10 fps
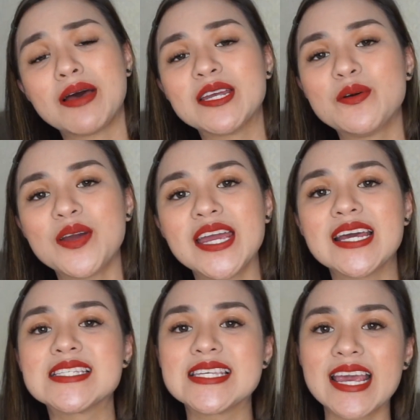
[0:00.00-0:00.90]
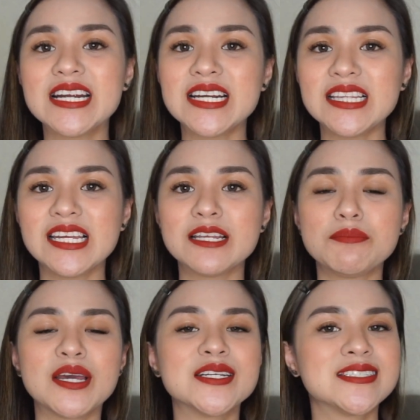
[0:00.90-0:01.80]
By the way, it's Airy Tint
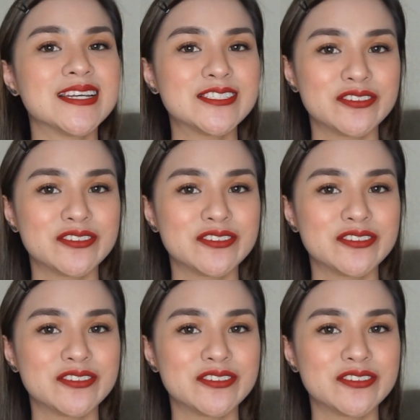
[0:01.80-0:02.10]
because it's